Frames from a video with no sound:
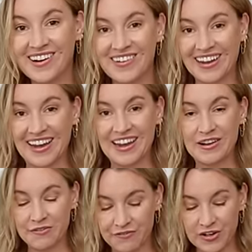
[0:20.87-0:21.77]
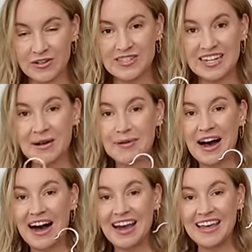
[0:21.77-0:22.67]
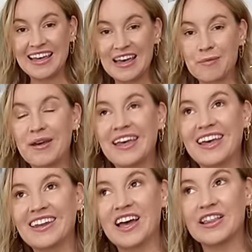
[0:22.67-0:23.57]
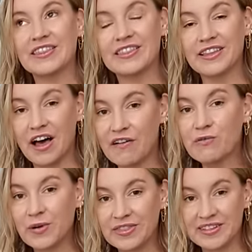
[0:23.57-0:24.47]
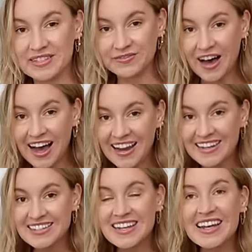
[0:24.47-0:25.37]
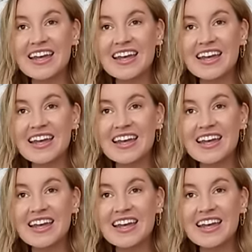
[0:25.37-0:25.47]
Okay, first up, I am in love with this find.